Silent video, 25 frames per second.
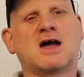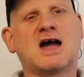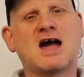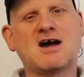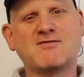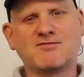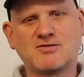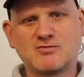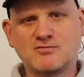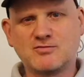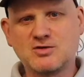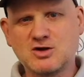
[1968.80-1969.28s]

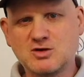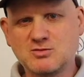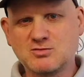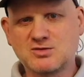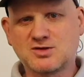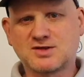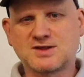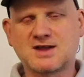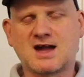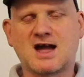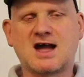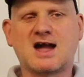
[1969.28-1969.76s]
have a
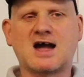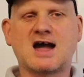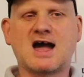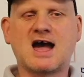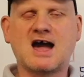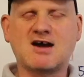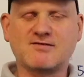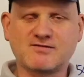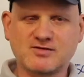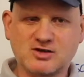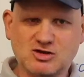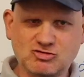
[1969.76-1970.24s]
room stat,
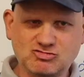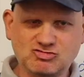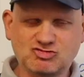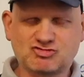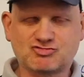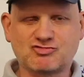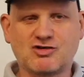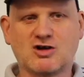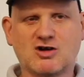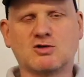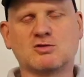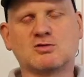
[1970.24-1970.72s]
have
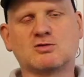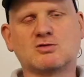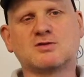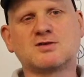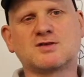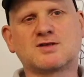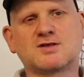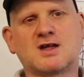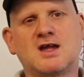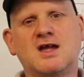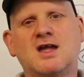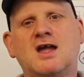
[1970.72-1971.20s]

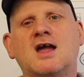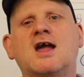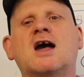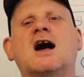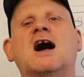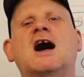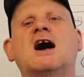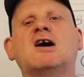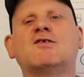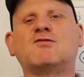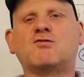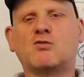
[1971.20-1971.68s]
controls,
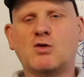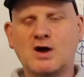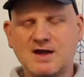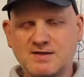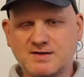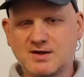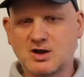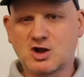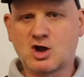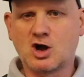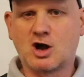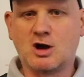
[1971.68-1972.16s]
have
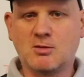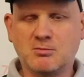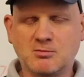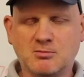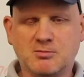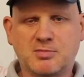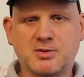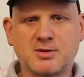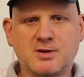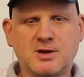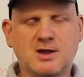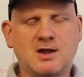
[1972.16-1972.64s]
weather
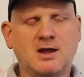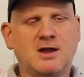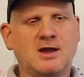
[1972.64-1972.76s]
comp,